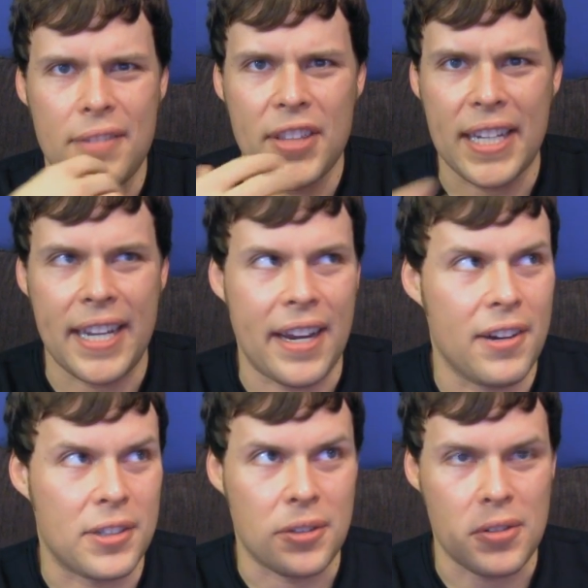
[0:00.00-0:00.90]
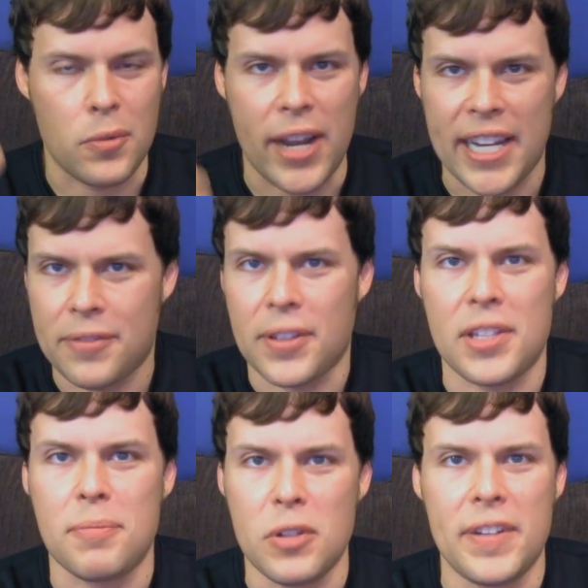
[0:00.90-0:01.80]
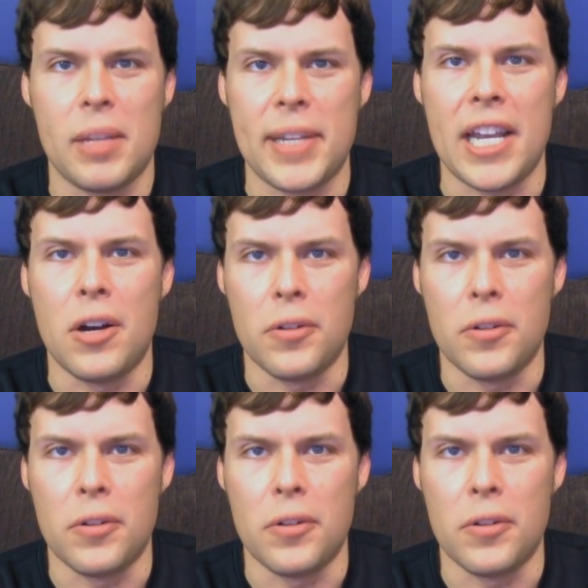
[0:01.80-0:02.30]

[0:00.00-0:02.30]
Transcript: even the characters are waiting for this movie to be